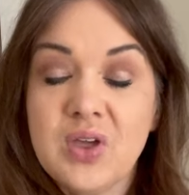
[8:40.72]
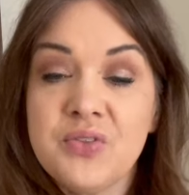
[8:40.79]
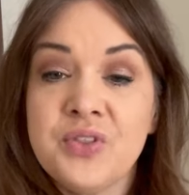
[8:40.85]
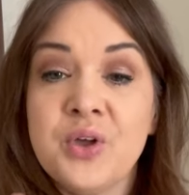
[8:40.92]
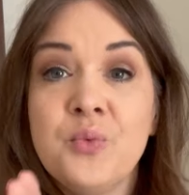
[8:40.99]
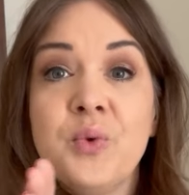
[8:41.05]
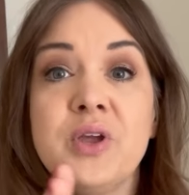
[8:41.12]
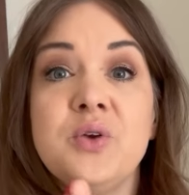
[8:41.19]

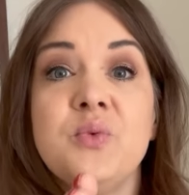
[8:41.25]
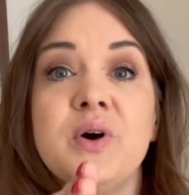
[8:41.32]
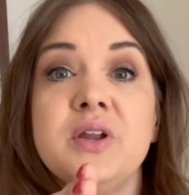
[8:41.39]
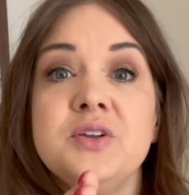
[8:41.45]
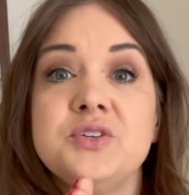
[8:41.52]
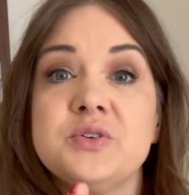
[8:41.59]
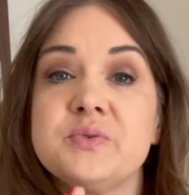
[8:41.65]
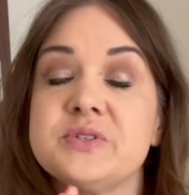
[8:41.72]
then what you
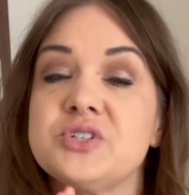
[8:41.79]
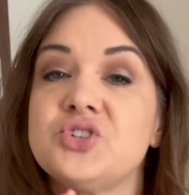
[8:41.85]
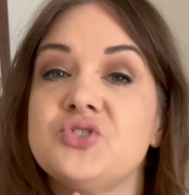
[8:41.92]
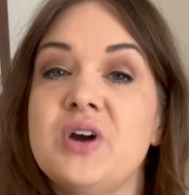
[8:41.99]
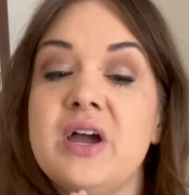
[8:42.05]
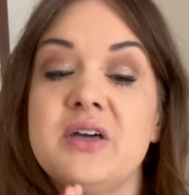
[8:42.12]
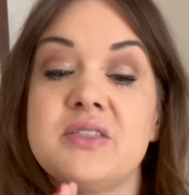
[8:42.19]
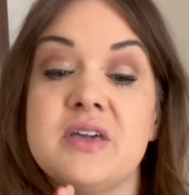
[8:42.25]
want to do is
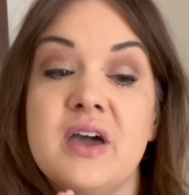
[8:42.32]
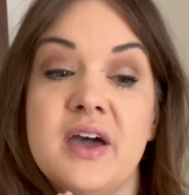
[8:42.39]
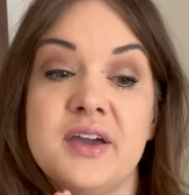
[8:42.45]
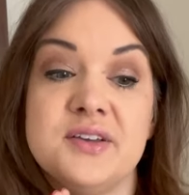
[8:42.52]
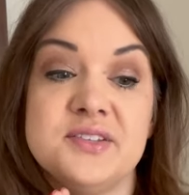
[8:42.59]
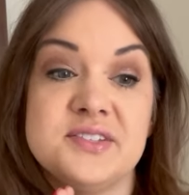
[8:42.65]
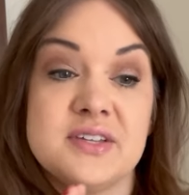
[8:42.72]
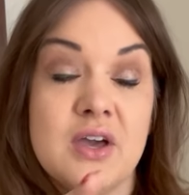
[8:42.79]
track the
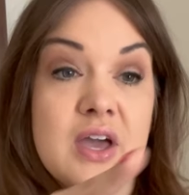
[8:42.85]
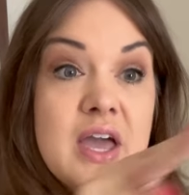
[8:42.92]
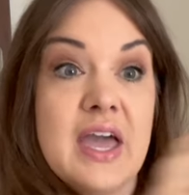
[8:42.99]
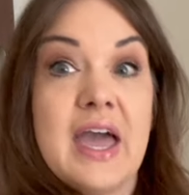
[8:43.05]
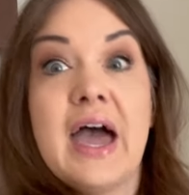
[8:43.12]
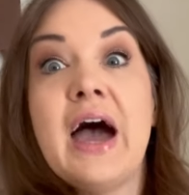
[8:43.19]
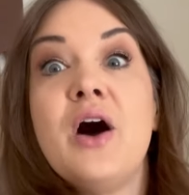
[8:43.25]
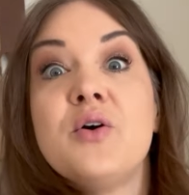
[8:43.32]
ice
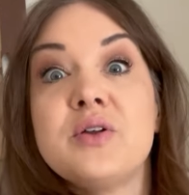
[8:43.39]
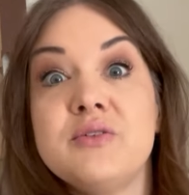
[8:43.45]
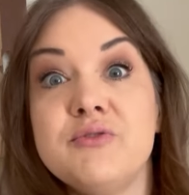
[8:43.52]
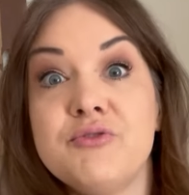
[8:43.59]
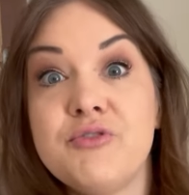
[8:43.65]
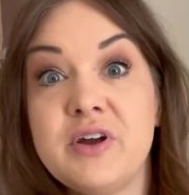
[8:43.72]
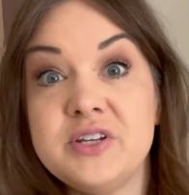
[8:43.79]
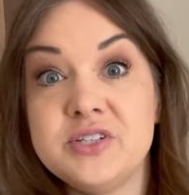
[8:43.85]
out in
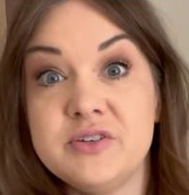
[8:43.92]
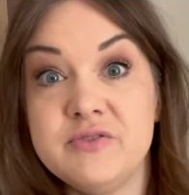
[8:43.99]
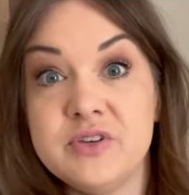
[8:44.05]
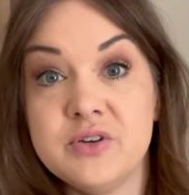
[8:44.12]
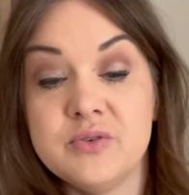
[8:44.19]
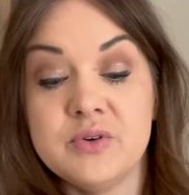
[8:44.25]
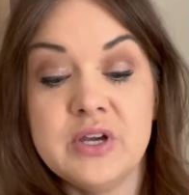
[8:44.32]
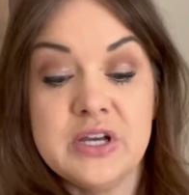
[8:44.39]
front of
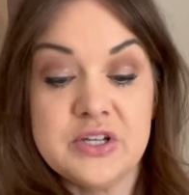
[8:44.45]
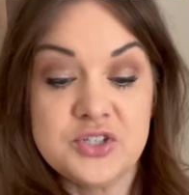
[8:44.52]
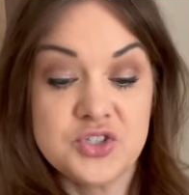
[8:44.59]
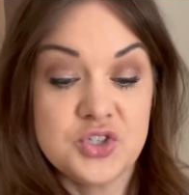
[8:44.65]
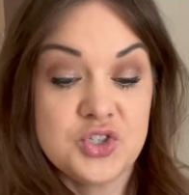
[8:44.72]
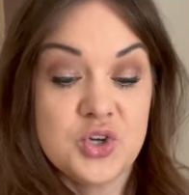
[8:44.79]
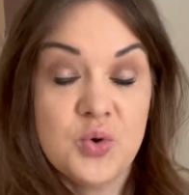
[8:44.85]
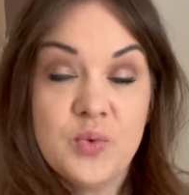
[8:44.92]
you. So
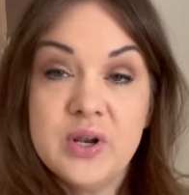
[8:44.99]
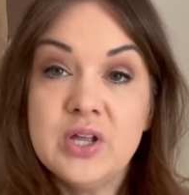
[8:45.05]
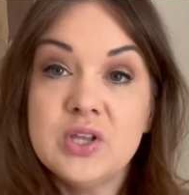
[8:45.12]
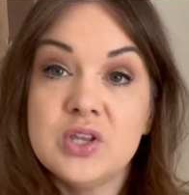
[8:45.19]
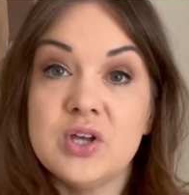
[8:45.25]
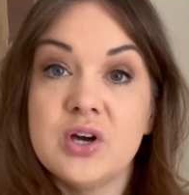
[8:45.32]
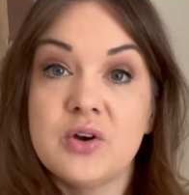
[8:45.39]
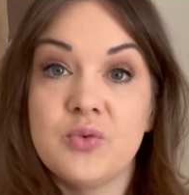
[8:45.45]
you don't want to
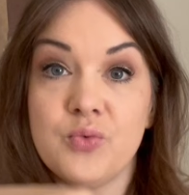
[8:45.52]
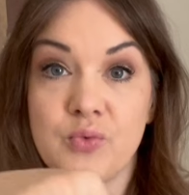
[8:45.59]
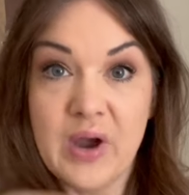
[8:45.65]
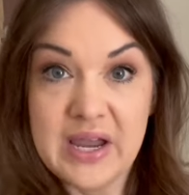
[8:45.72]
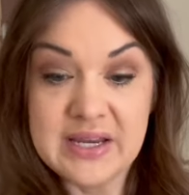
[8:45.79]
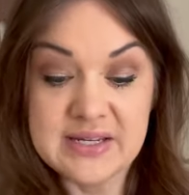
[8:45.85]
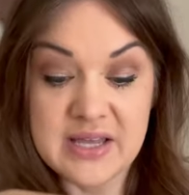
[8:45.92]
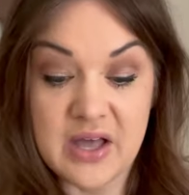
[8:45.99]
look
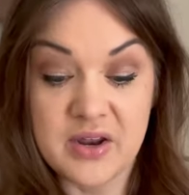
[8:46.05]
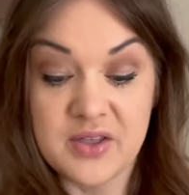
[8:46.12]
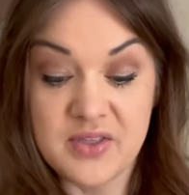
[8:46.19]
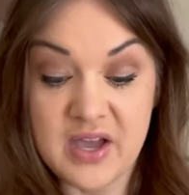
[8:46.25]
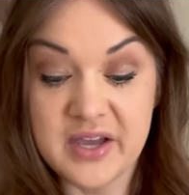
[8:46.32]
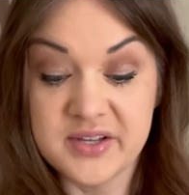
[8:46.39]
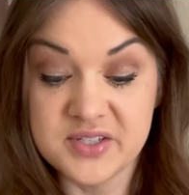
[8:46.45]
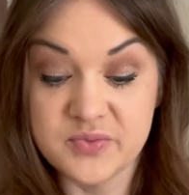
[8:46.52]
right down at
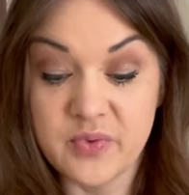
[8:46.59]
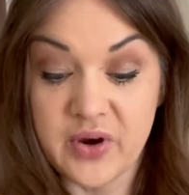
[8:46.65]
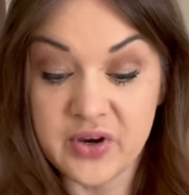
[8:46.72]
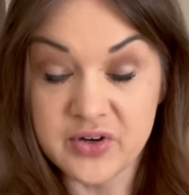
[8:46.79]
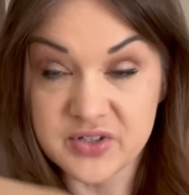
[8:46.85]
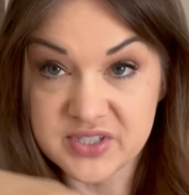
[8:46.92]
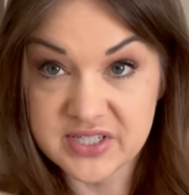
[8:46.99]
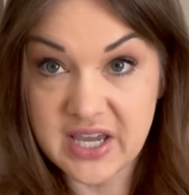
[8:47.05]
the ice where
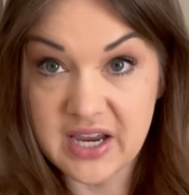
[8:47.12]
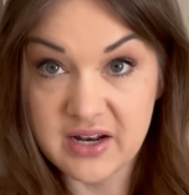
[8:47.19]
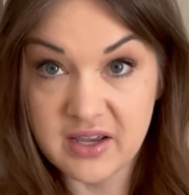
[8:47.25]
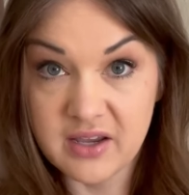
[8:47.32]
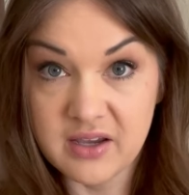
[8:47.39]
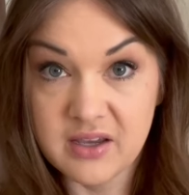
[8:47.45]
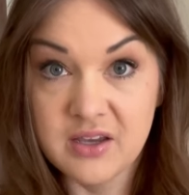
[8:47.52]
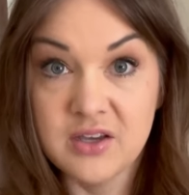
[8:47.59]
you're
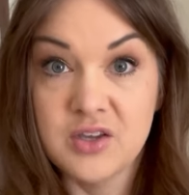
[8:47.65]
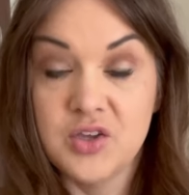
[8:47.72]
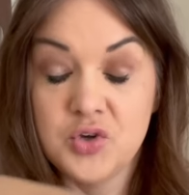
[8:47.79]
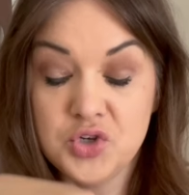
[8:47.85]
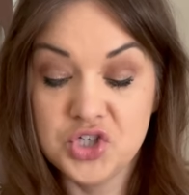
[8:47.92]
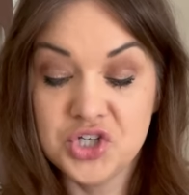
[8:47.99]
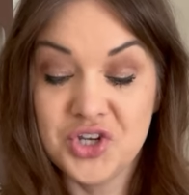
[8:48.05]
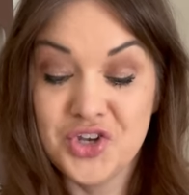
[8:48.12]
skating. You
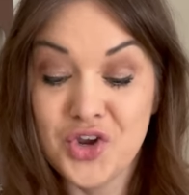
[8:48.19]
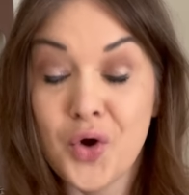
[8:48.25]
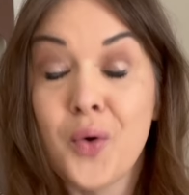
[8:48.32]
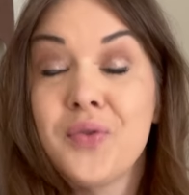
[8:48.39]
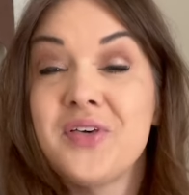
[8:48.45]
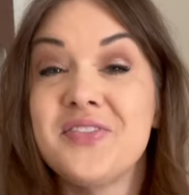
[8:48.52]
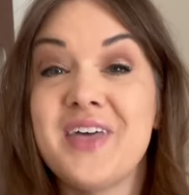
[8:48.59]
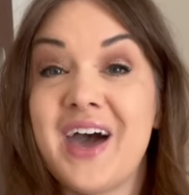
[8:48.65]
should know
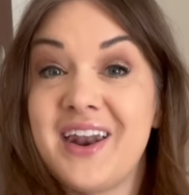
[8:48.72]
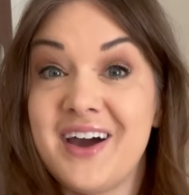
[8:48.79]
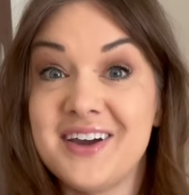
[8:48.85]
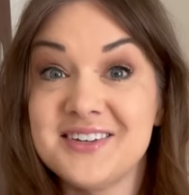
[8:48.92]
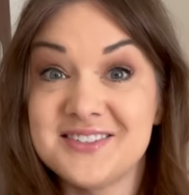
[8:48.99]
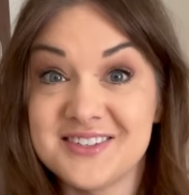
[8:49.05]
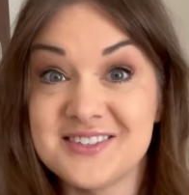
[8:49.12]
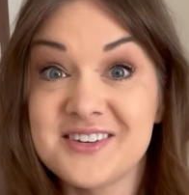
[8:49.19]
that that
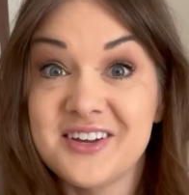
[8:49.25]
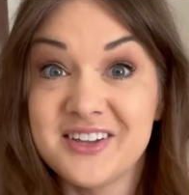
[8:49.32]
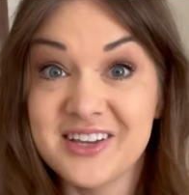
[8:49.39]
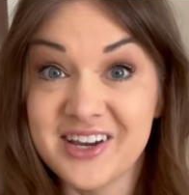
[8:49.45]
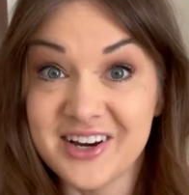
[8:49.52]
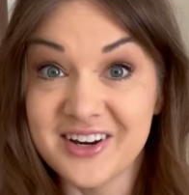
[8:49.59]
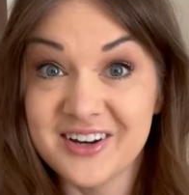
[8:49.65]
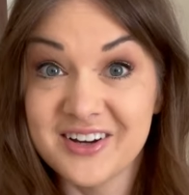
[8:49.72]
ice is
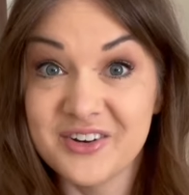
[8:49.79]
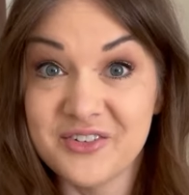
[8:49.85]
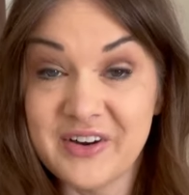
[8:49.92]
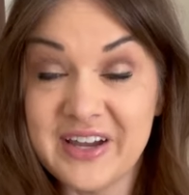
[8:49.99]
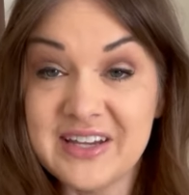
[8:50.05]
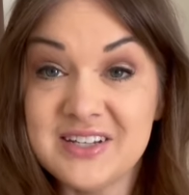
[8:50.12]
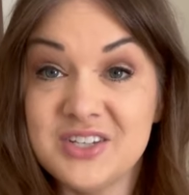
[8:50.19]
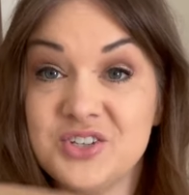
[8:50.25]
clear,
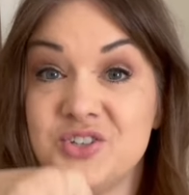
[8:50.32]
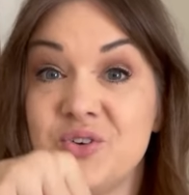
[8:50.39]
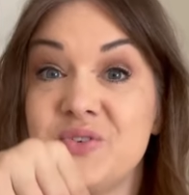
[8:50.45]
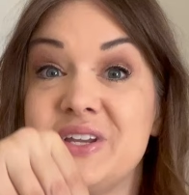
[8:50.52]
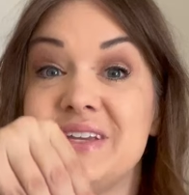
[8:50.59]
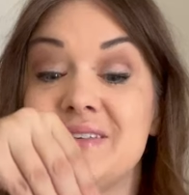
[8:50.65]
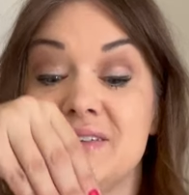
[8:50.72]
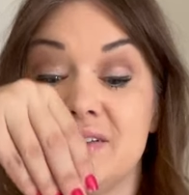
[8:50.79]
right? You don't
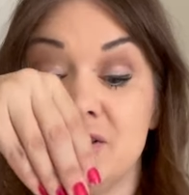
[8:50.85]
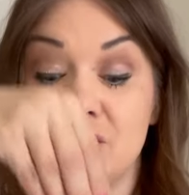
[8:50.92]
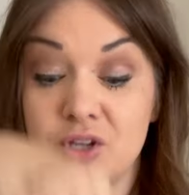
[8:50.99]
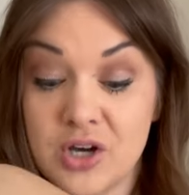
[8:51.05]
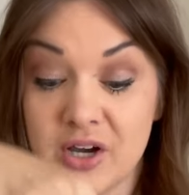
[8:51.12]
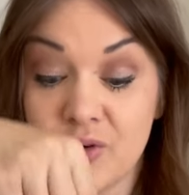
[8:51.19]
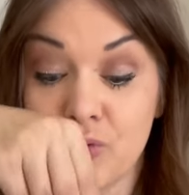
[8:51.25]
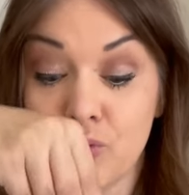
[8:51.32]
need to
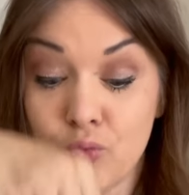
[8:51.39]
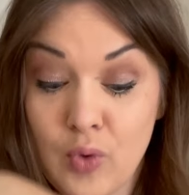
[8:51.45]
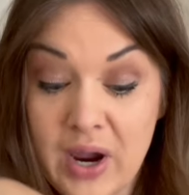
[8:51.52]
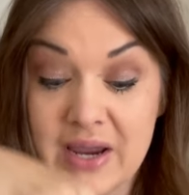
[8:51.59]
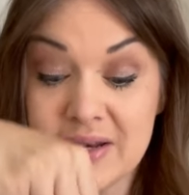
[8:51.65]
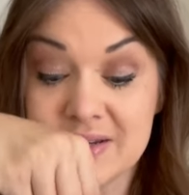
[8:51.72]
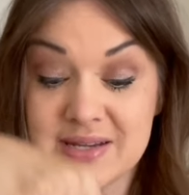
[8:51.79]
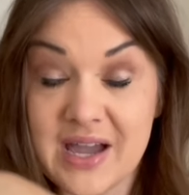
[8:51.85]
look
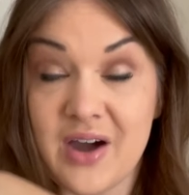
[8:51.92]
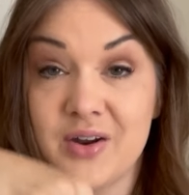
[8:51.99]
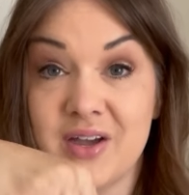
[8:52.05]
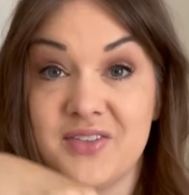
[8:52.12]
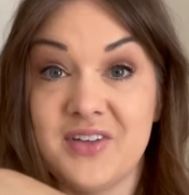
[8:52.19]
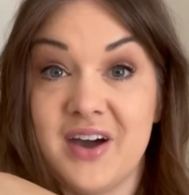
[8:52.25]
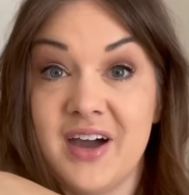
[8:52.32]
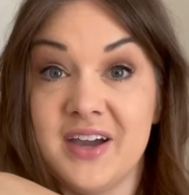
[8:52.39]
right down
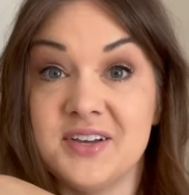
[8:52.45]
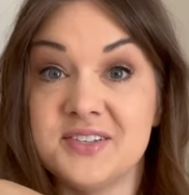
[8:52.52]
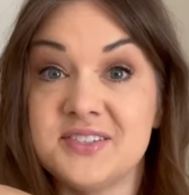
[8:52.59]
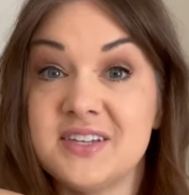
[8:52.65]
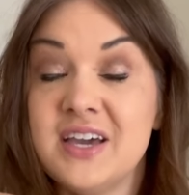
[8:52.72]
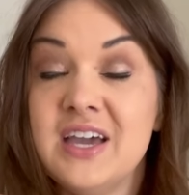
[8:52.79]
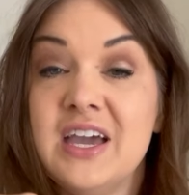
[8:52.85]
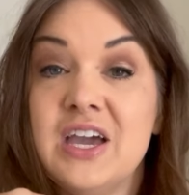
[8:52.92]
at the ice.
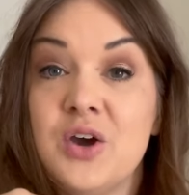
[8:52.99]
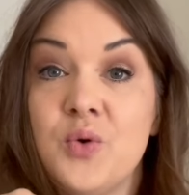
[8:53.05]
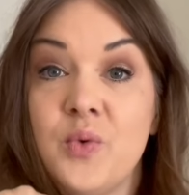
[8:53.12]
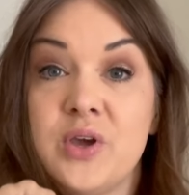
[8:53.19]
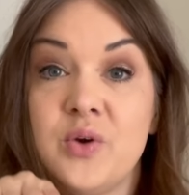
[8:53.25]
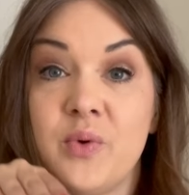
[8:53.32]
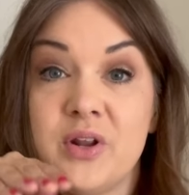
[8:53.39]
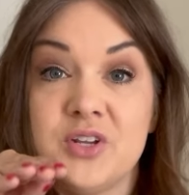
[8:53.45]

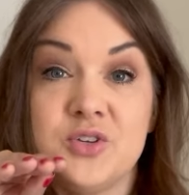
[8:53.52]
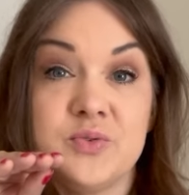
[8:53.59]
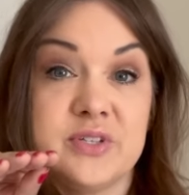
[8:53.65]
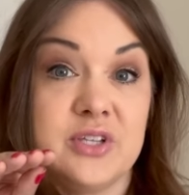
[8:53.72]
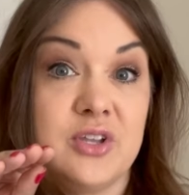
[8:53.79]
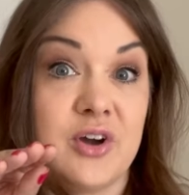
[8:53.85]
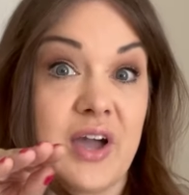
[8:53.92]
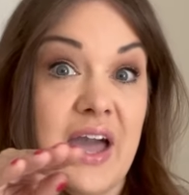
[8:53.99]
What you want to do is
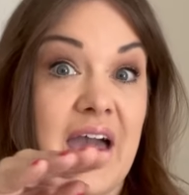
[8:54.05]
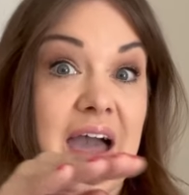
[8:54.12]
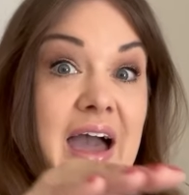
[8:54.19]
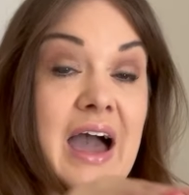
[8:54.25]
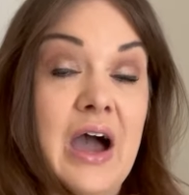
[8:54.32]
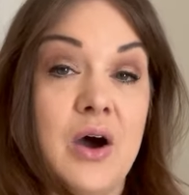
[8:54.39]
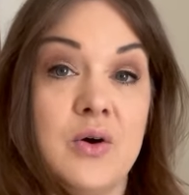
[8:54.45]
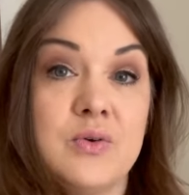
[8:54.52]
look
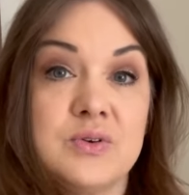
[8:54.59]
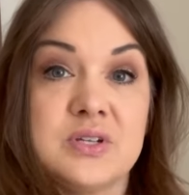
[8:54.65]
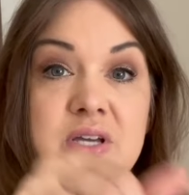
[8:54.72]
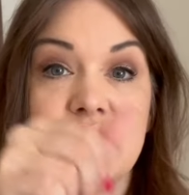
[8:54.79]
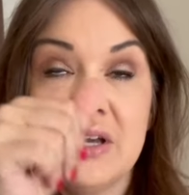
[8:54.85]
out,